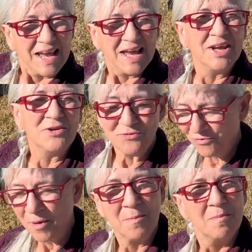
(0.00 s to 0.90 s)
And
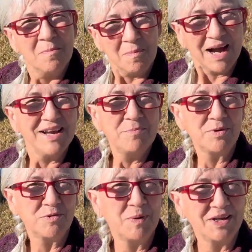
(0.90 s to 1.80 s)
from my
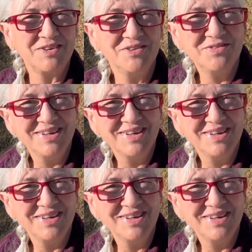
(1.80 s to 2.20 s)
perspective,